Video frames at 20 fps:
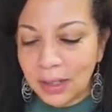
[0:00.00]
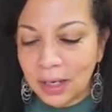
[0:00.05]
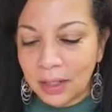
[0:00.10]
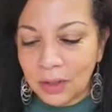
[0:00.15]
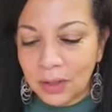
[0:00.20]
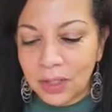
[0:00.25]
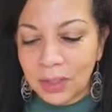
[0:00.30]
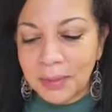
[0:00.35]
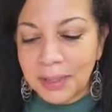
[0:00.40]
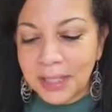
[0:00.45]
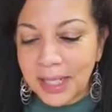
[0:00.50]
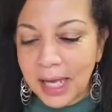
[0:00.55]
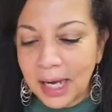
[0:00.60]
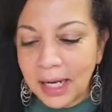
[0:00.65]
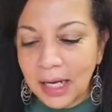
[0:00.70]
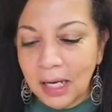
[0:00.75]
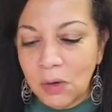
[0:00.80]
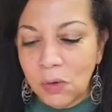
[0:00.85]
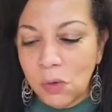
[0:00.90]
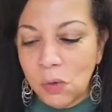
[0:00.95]
a Christmas
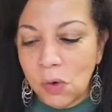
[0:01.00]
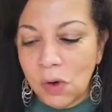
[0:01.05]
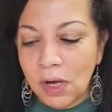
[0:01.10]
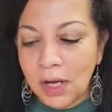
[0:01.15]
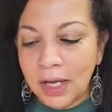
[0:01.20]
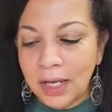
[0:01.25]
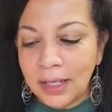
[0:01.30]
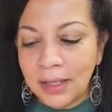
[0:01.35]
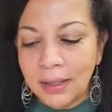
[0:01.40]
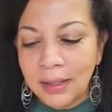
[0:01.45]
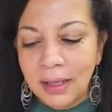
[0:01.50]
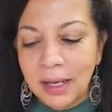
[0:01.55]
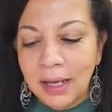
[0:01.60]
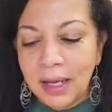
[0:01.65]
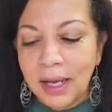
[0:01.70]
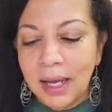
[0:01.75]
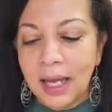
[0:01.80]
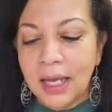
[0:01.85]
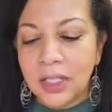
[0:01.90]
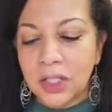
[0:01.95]
stocking 1,
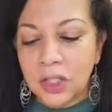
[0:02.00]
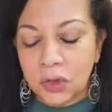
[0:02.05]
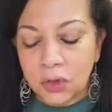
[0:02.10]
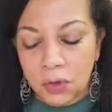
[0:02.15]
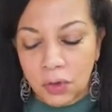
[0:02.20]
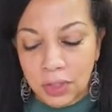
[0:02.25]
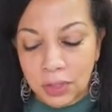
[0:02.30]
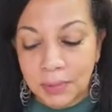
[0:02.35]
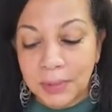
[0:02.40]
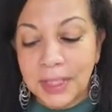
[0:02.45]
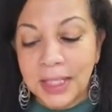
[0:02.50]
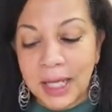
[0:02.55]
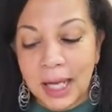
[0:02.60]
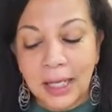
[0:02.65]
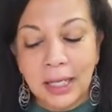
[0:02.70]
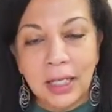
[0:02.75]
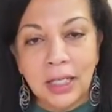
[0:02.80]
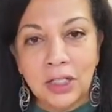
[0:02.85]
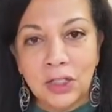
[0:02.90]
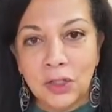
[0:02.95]
and Christmas
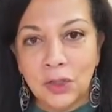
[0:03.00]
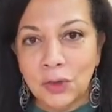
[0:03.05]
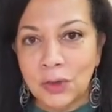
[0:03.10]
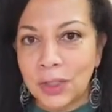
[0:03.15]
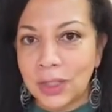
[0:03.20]
stocking 2.